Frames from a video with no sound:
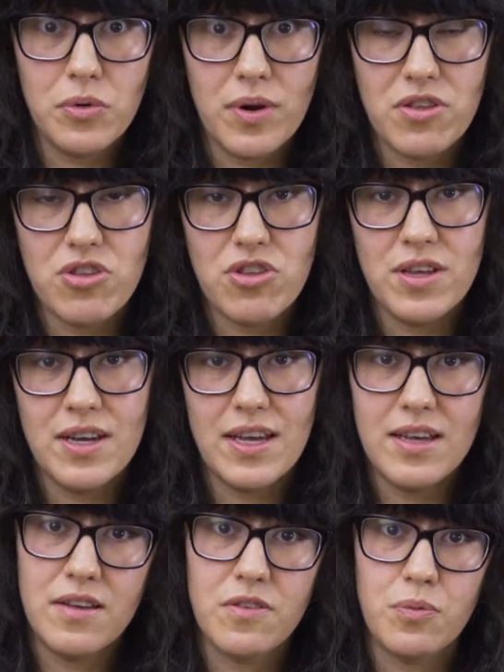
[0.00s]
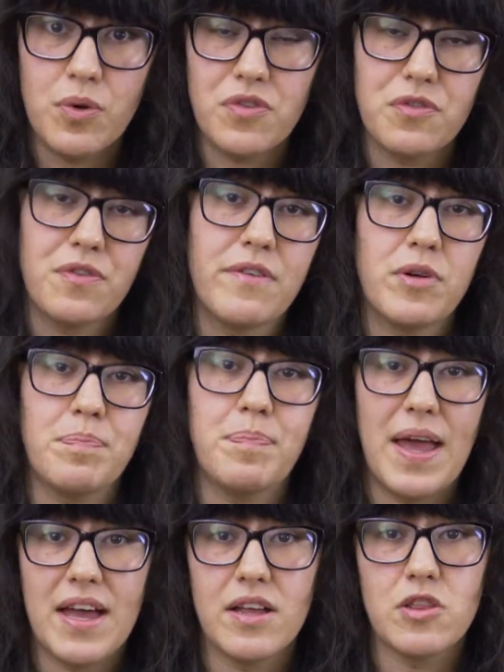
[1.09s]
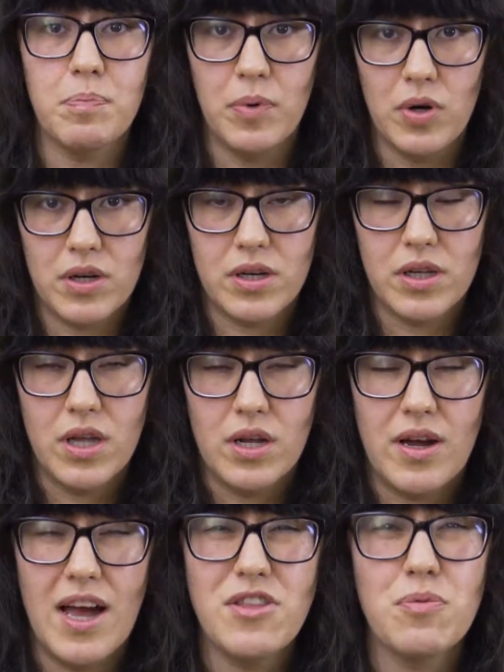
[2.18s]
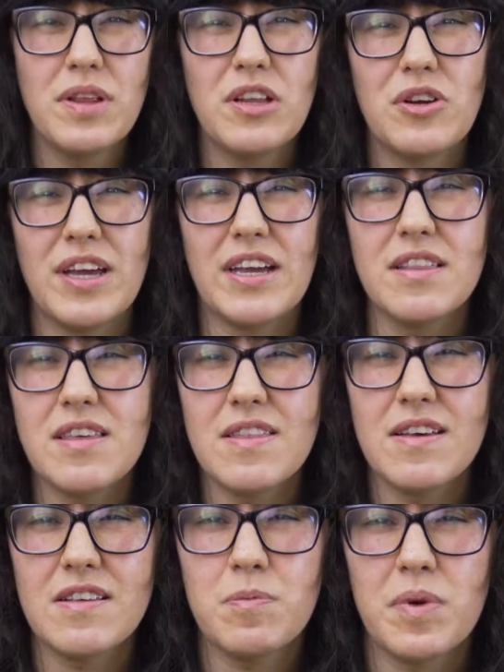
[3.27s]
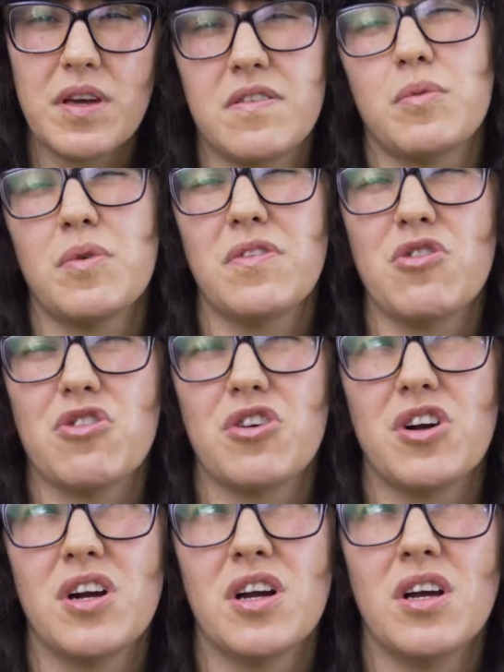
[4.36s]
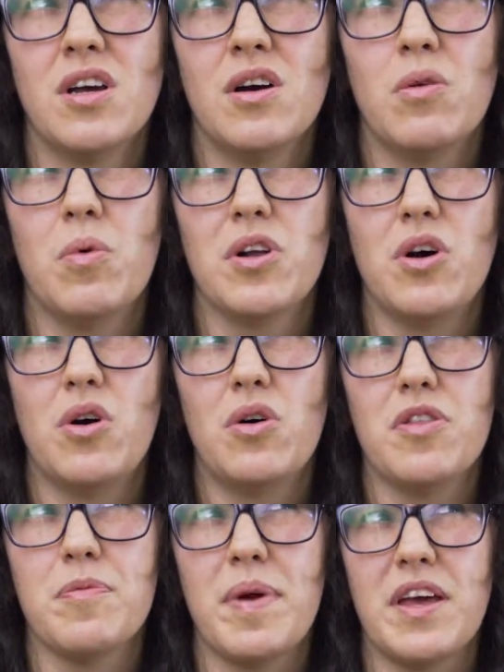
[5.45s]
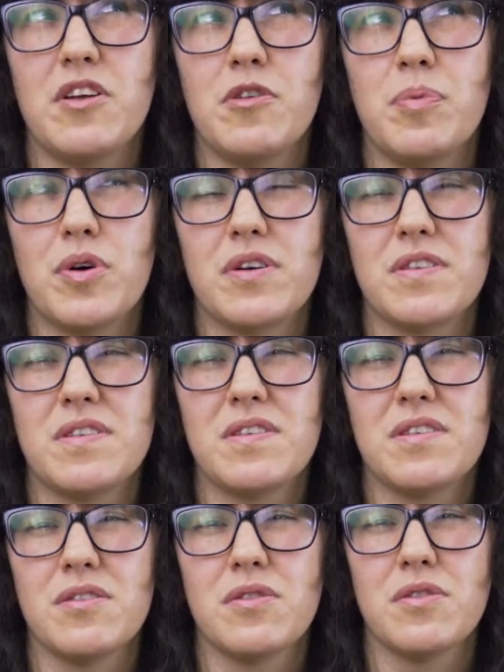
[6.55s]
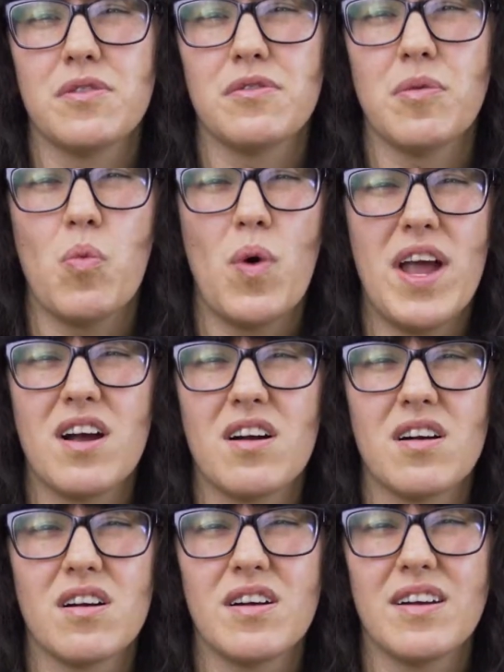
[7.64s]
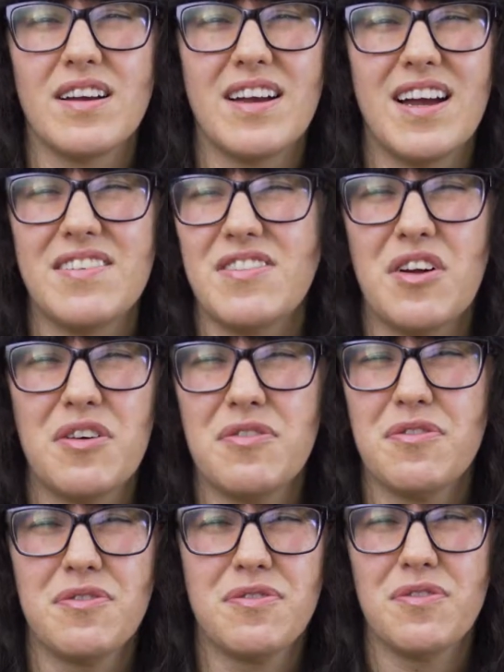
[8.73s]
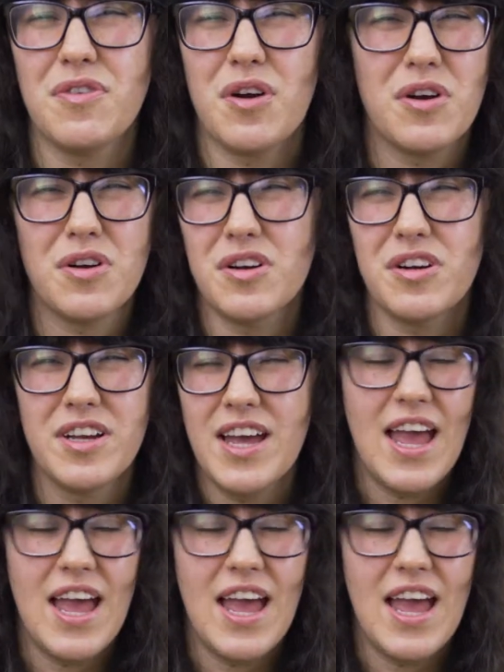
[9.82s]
question is, what's your favorite banned book? I had to really look into this because I wasn't sure what all the banned books from where and stuff are.